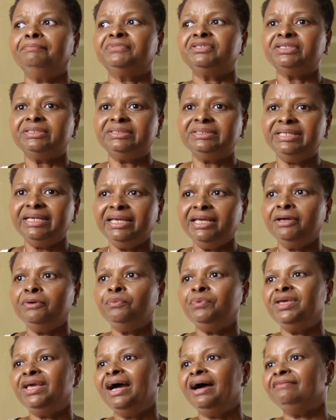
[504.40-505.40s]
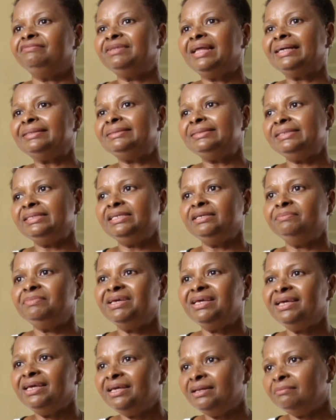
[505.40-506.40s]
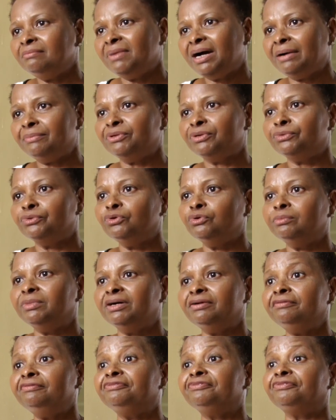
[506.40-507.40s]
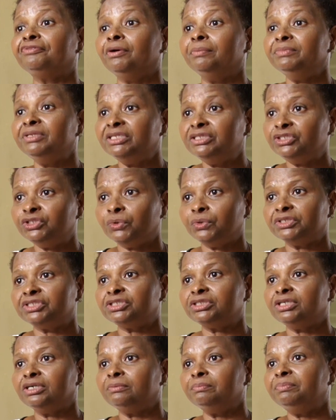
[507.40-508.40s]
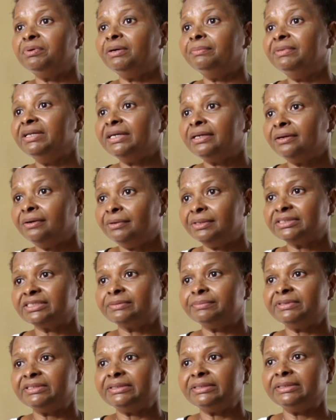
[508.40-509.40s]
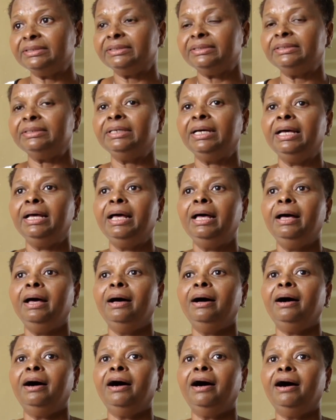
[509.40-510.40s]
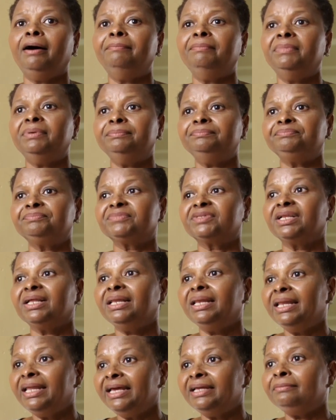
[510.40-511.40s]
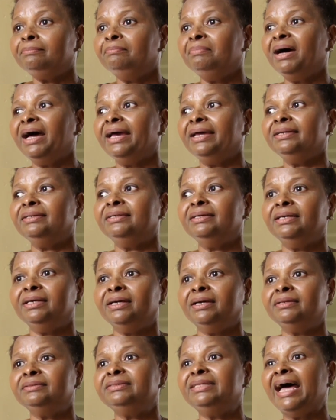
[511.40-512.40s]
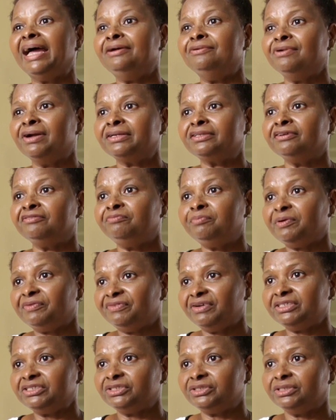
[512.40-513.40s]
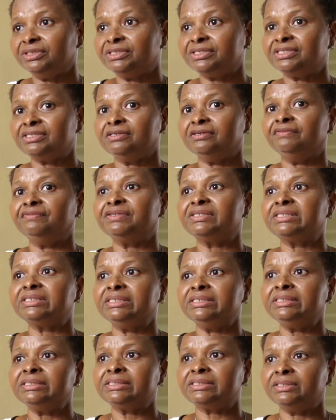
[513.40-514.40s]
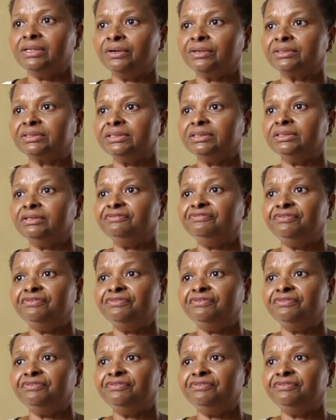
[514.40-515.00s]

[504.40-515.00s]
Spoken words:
Today, we have that team in Mabaruma from the Georgetown Public Hospital, led by the Director of Professional Services, Dr.